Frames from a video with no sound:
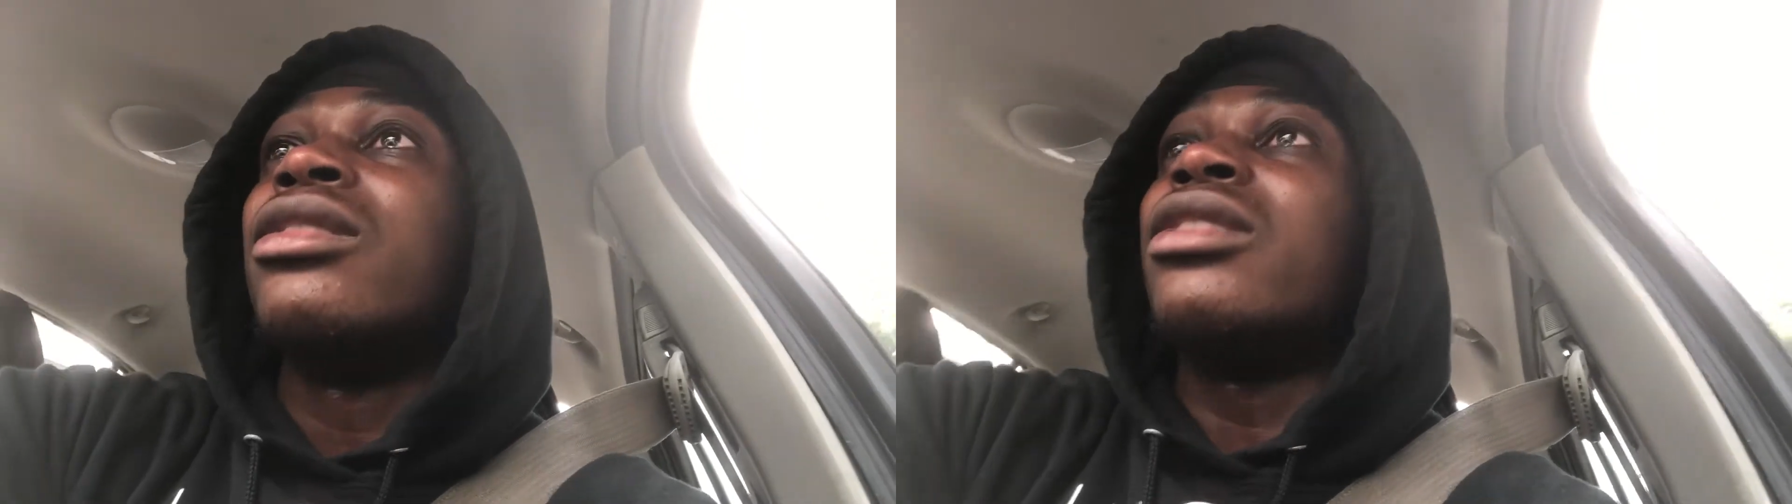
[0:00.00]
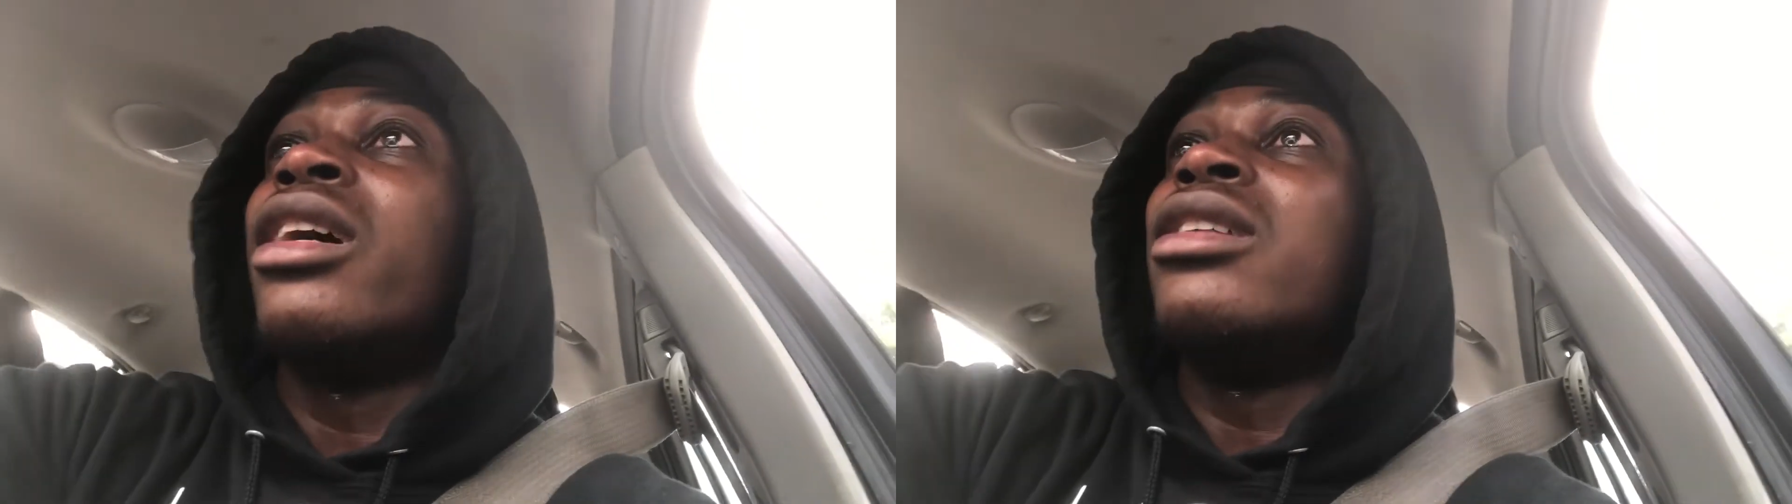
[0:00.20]

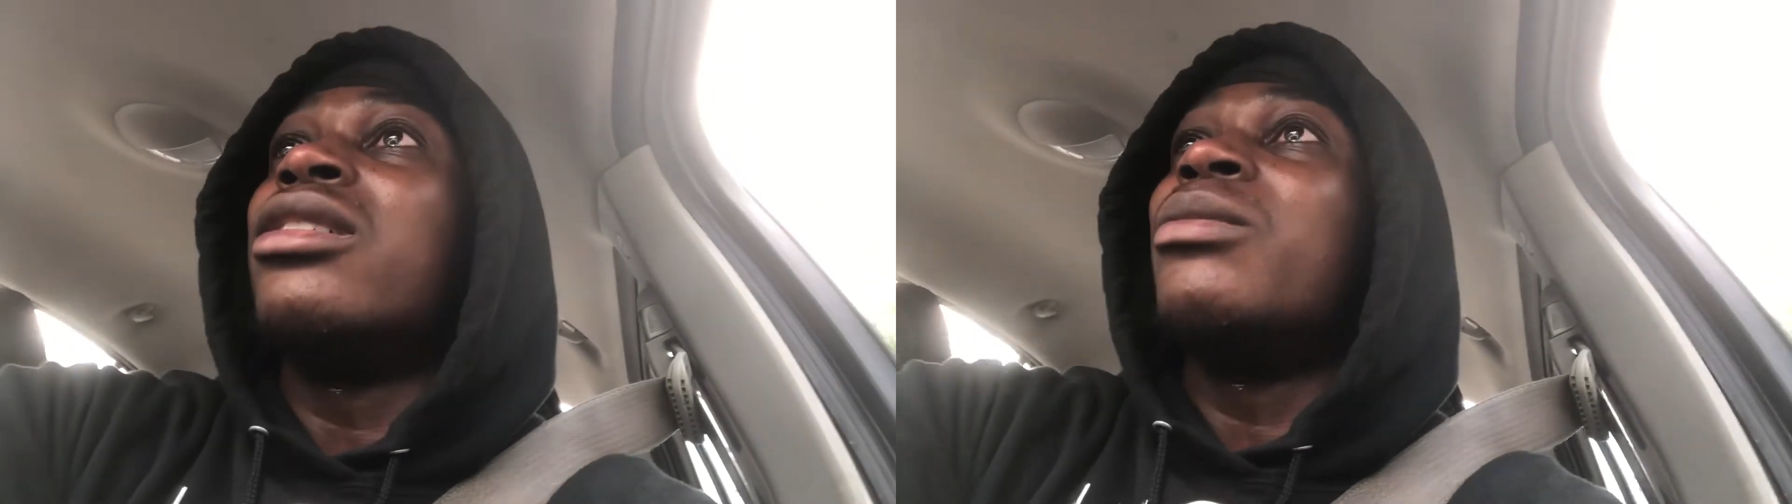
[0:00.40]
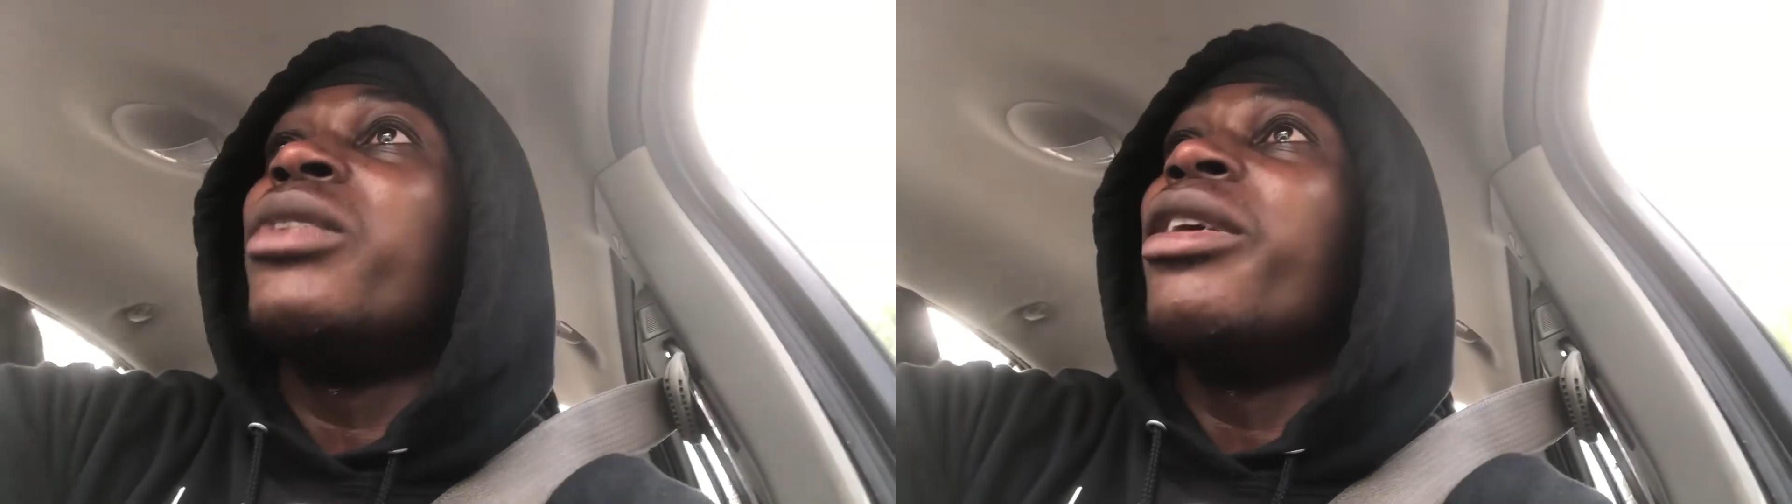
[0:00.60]
trying to
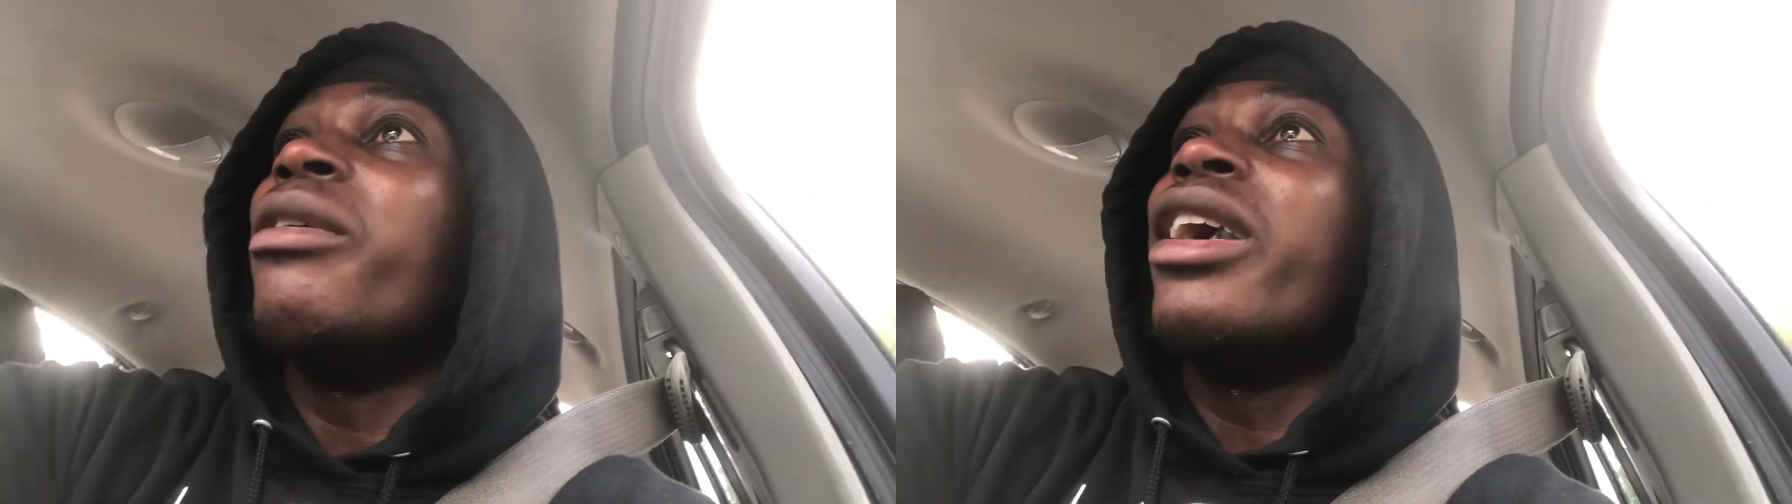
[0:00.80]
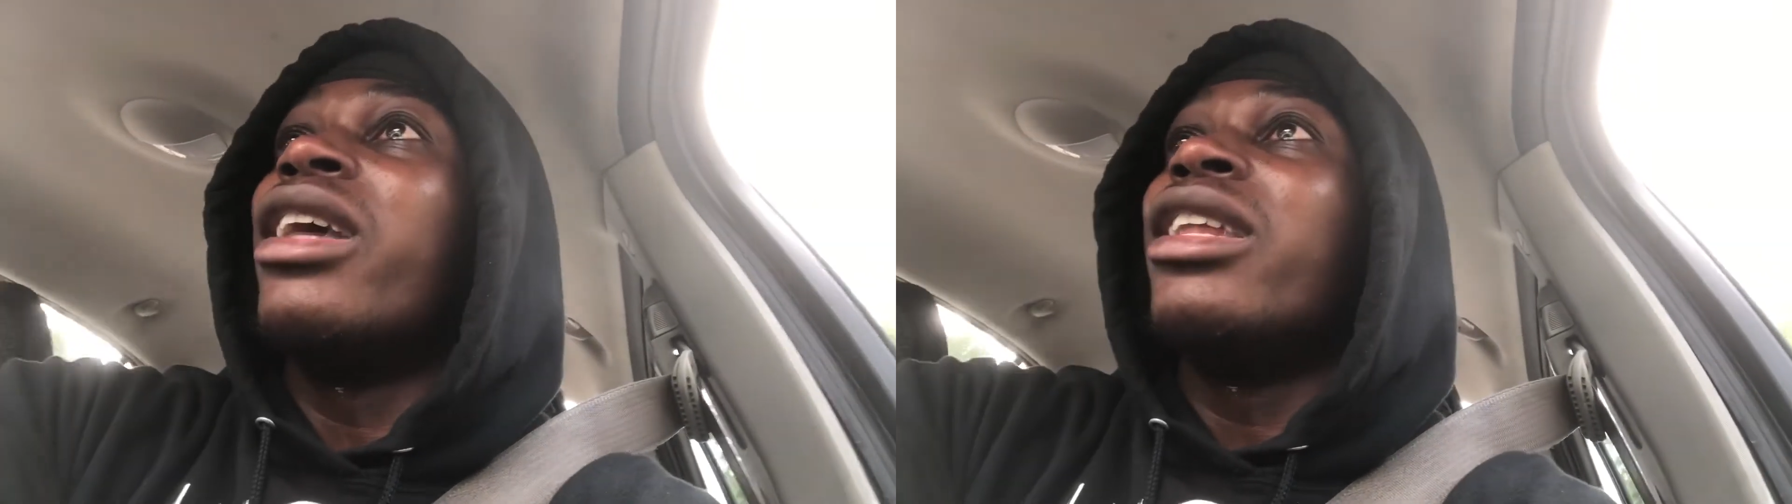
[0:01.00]
just be a
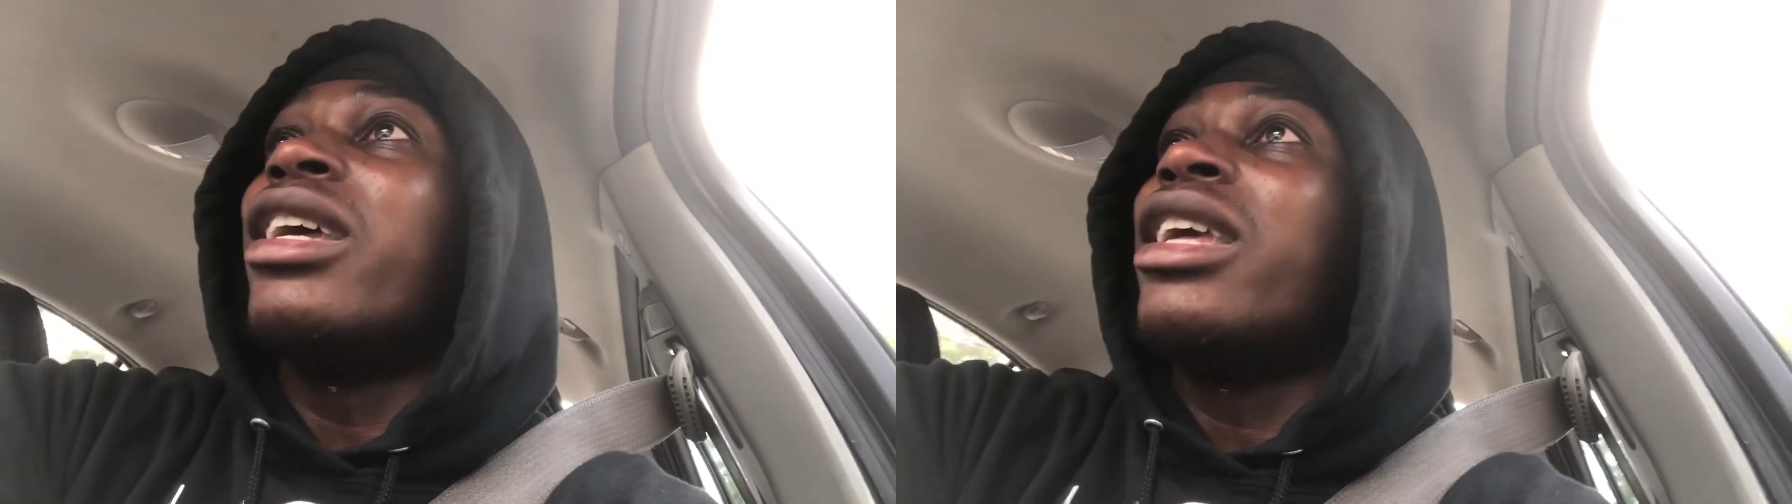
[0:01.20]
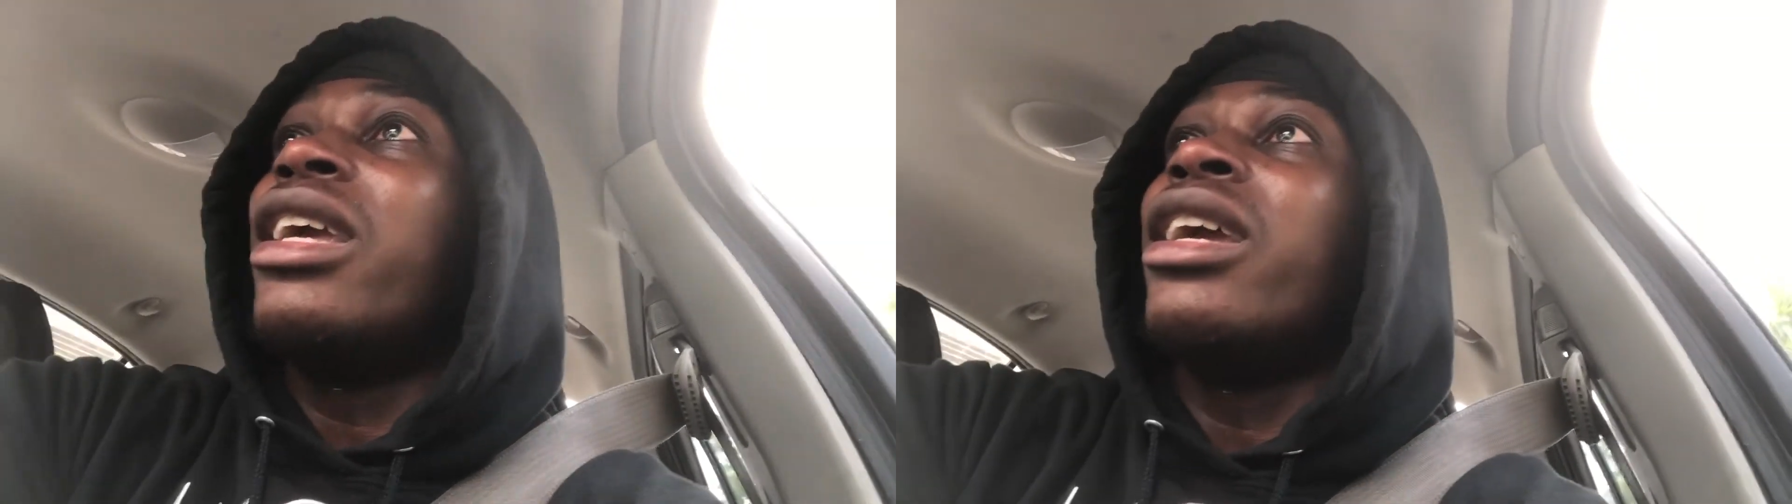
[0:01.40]
regular
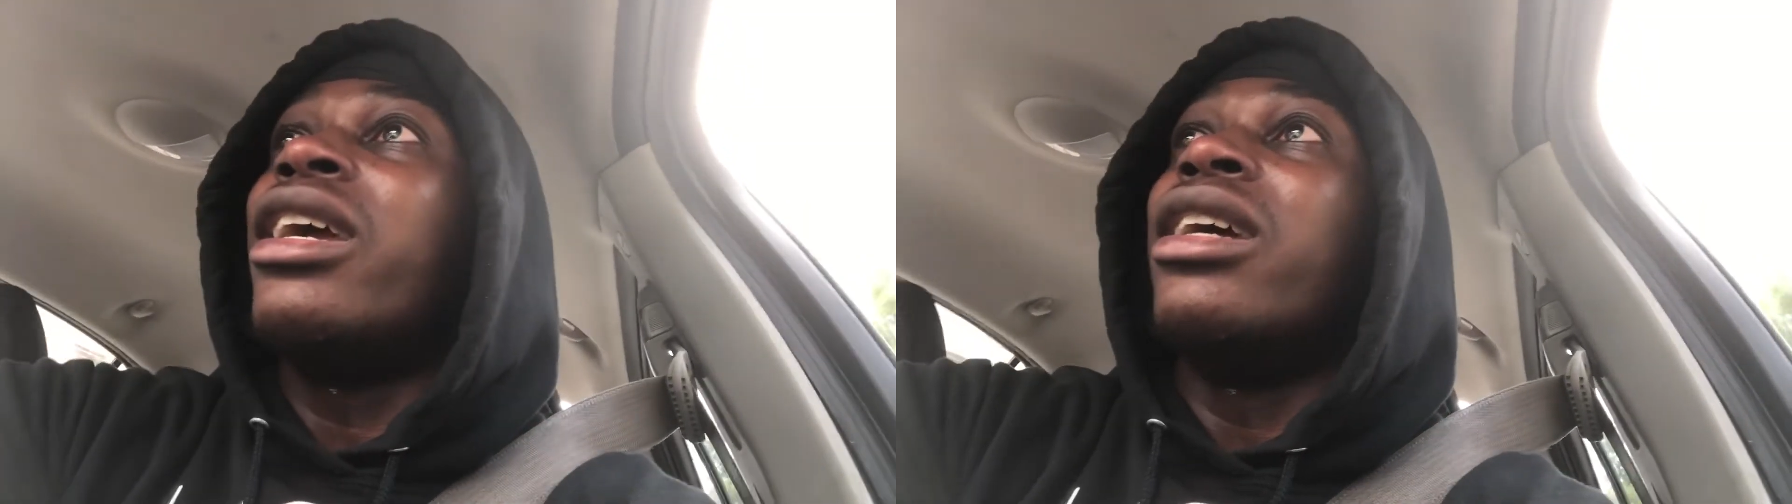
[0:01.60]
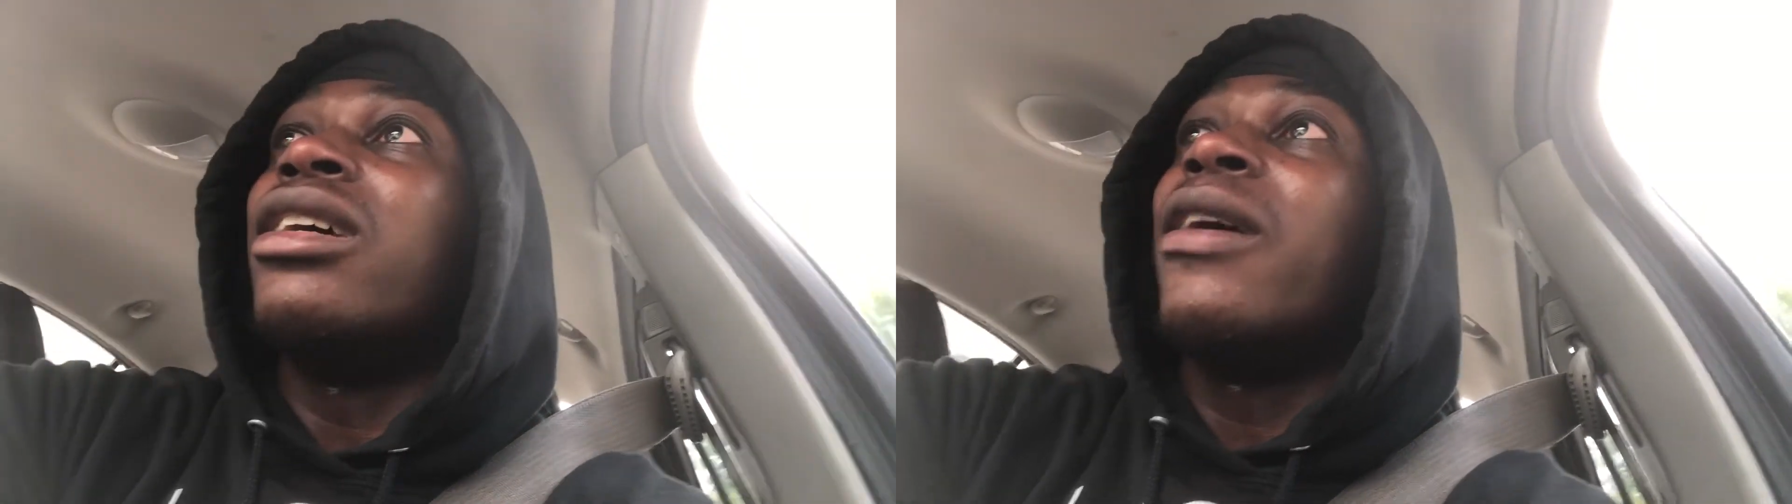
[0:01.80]

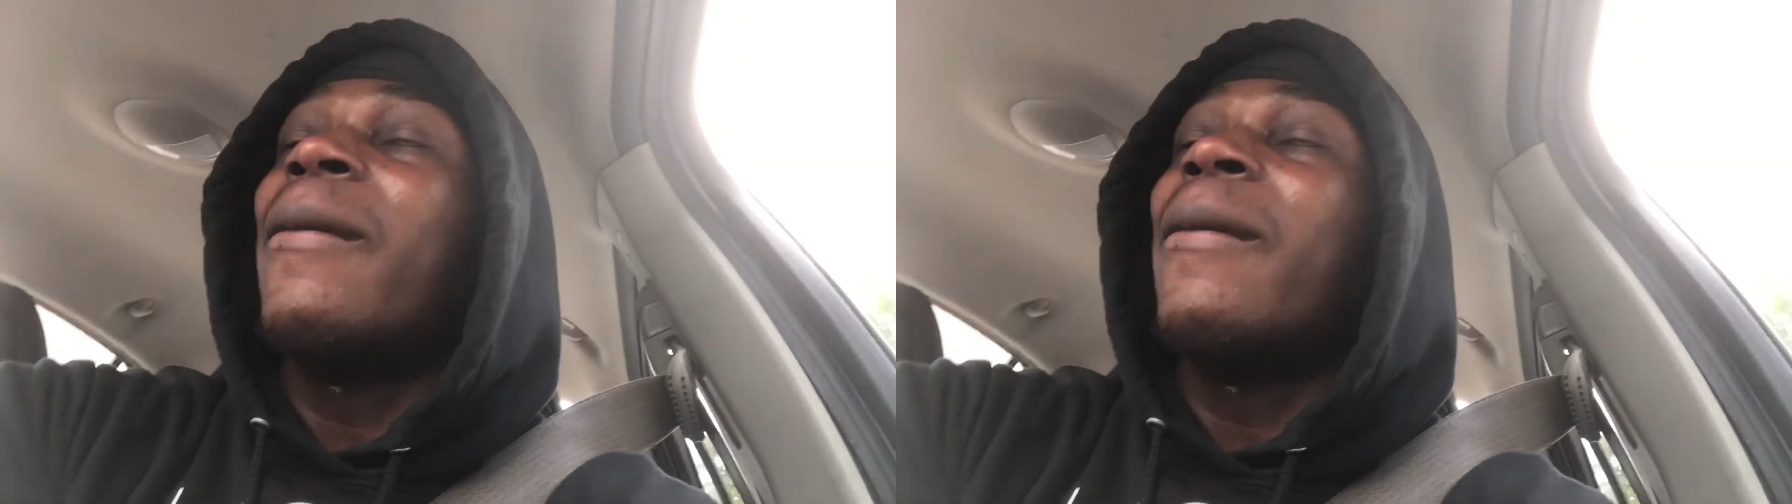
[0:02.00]
kid.